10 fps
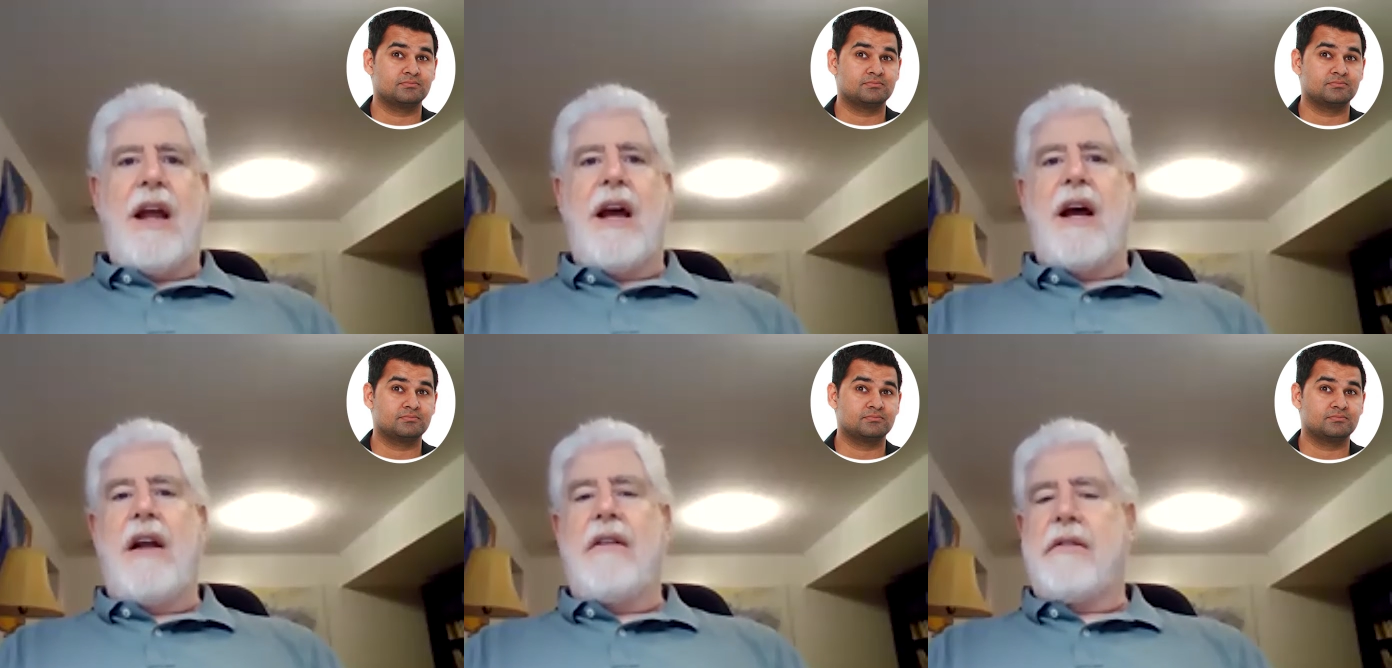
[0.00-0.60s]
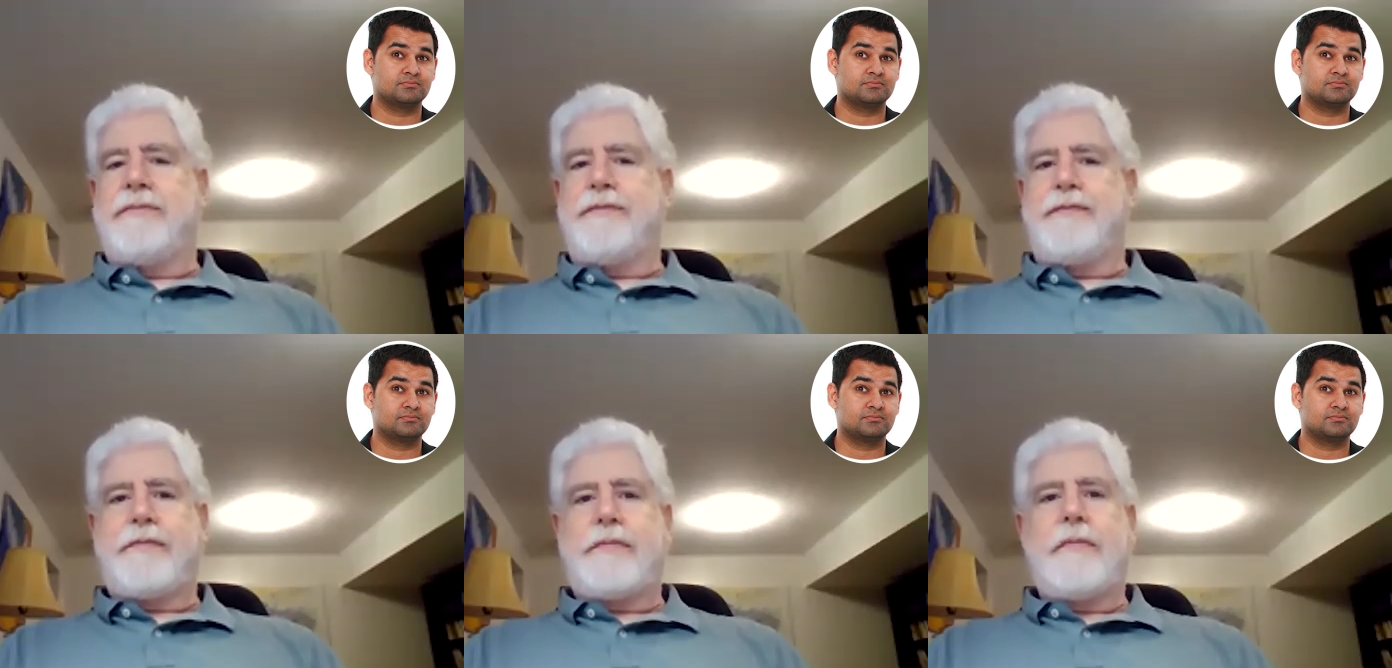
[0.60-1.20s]
Speaker 1: And
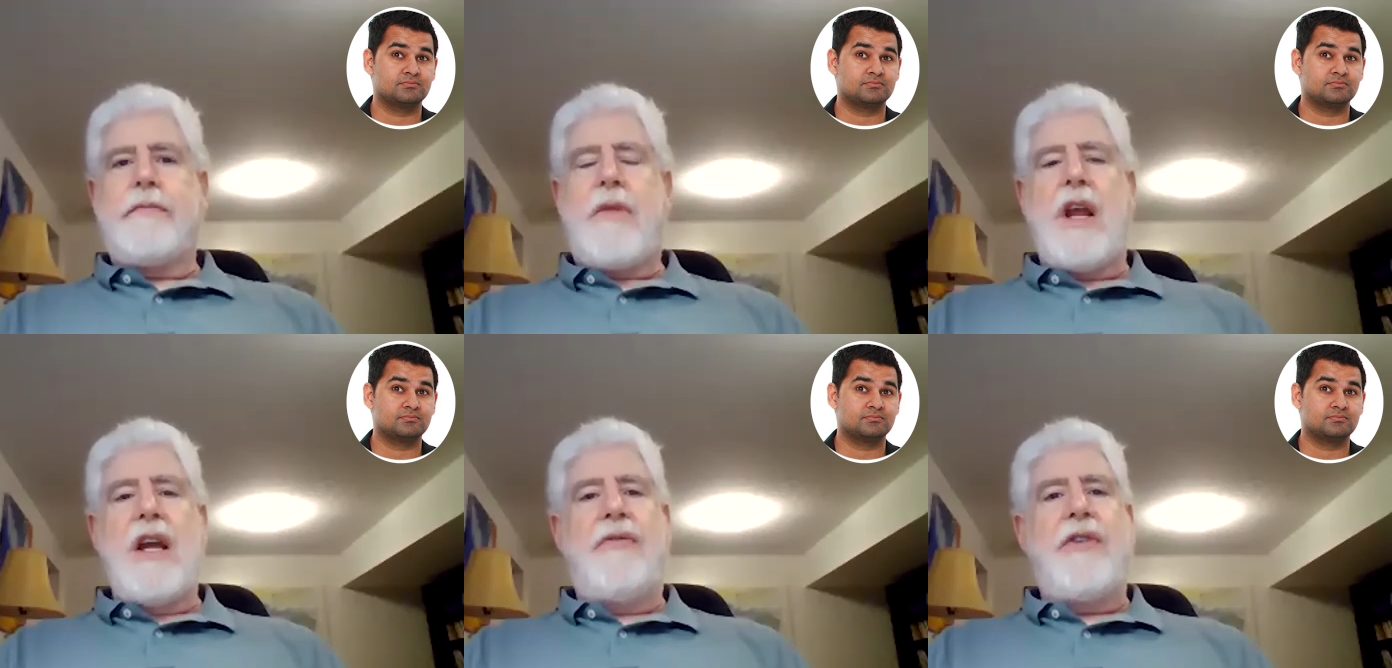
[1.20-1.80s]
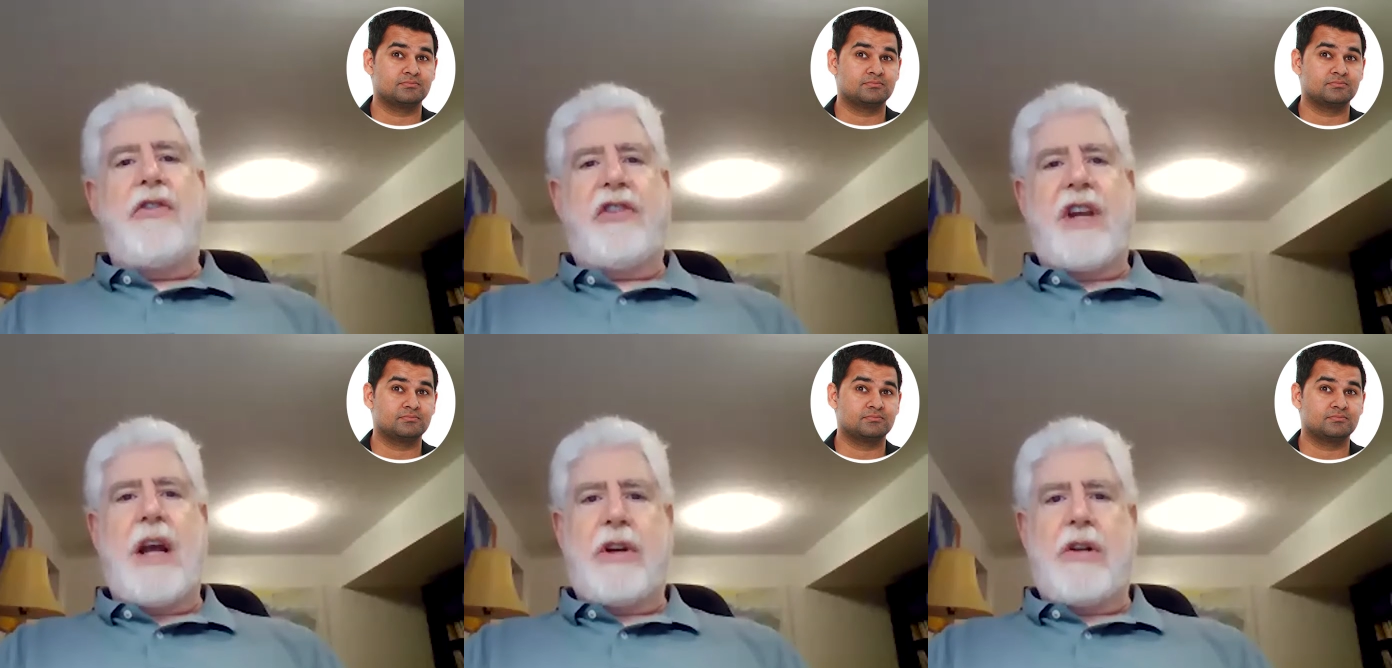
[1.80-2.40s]
if you're
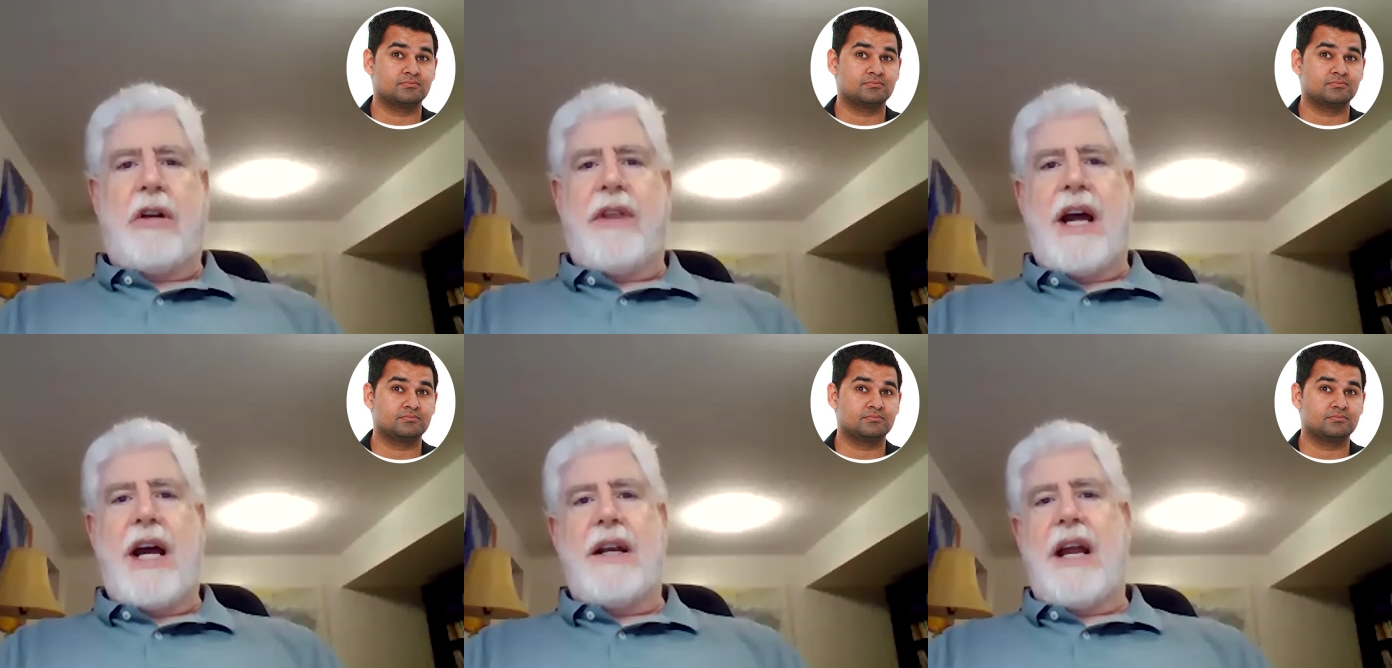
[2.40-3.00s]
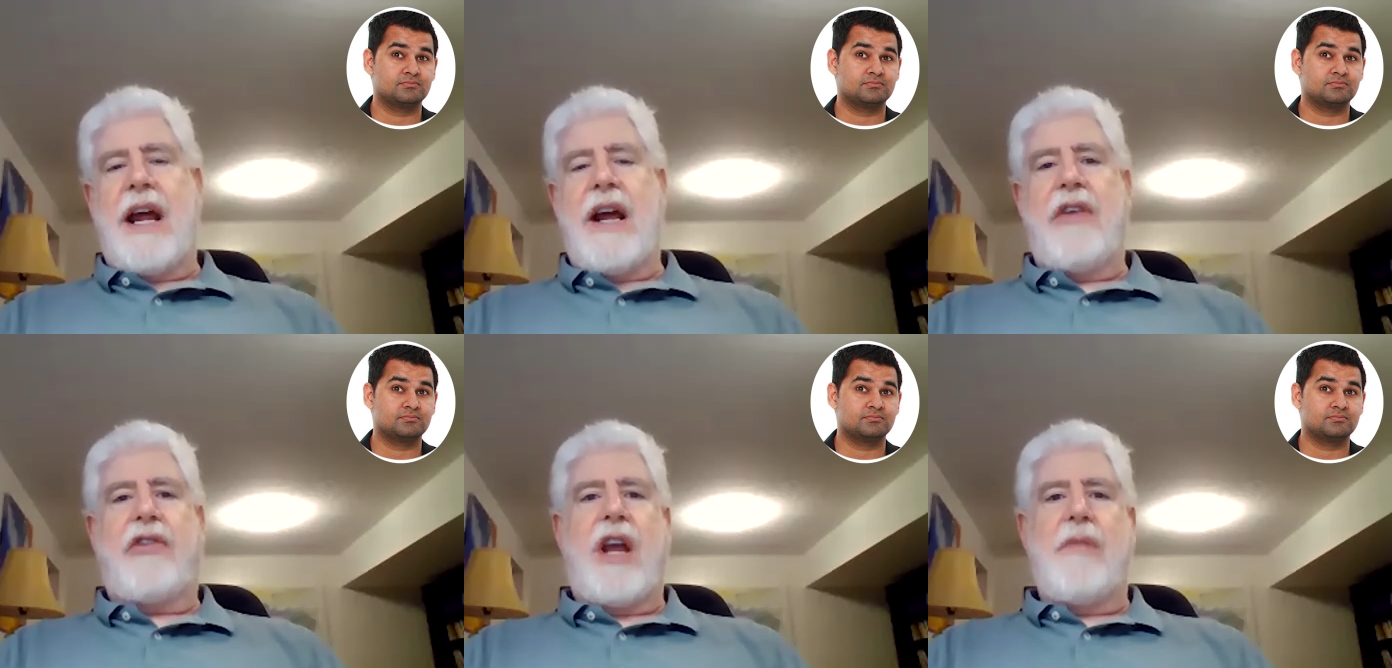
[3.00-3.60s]
skeptical of that,
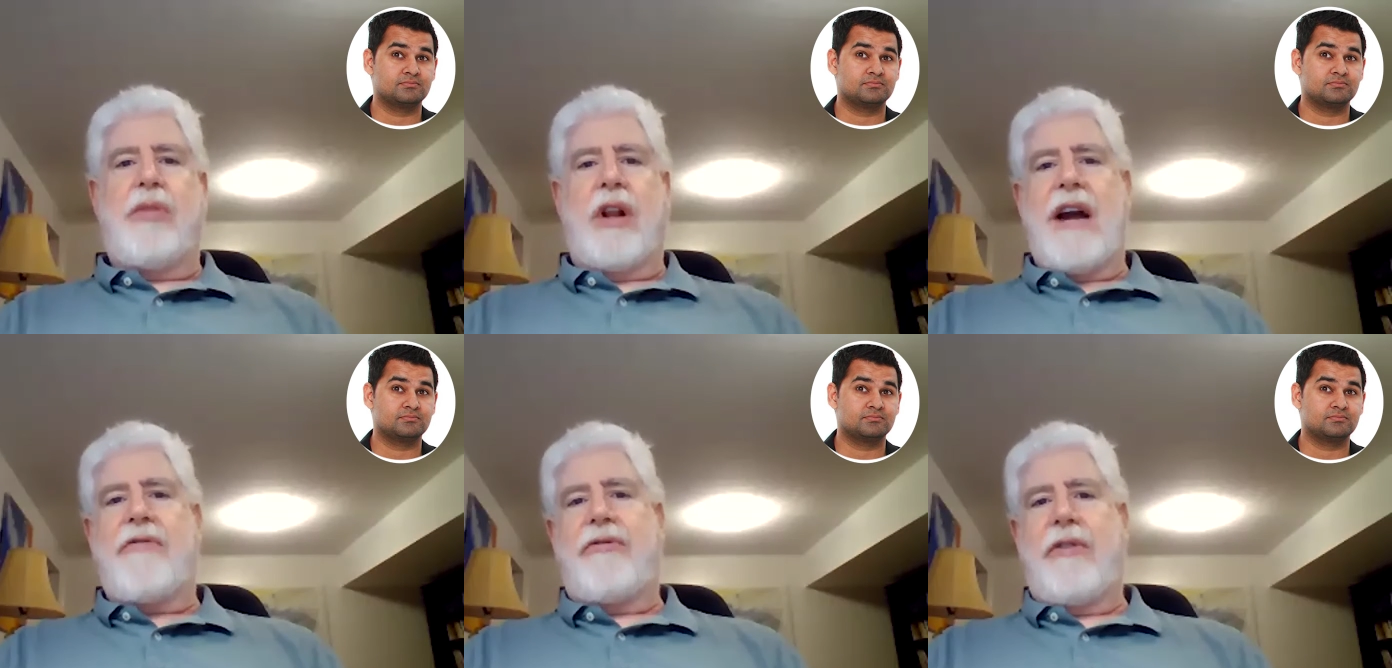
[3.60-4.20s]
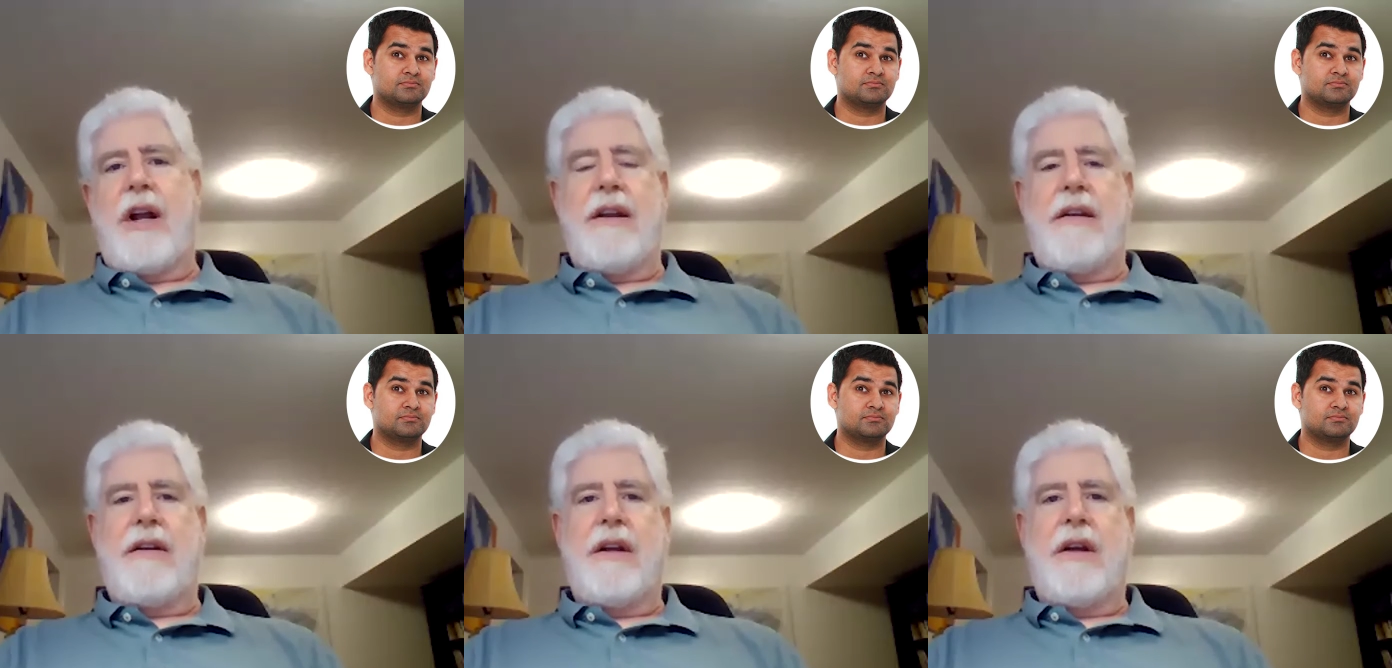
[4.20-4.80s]
ask a black friend